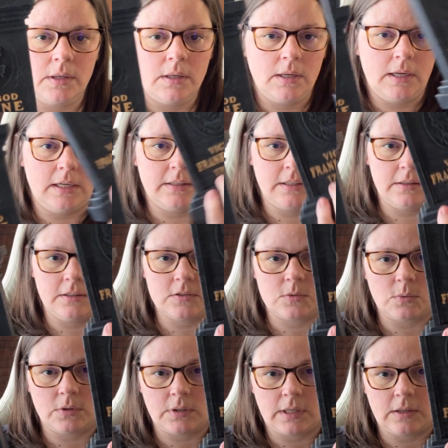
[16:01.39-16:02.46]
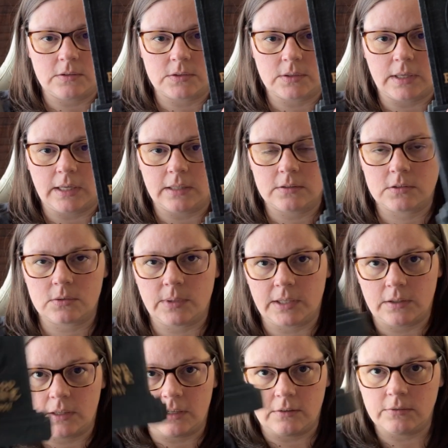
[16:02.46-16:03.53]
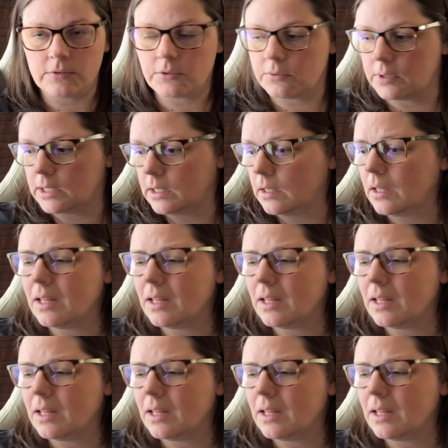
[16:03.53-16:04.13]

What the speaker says: and then this one I also got, so I could have 3.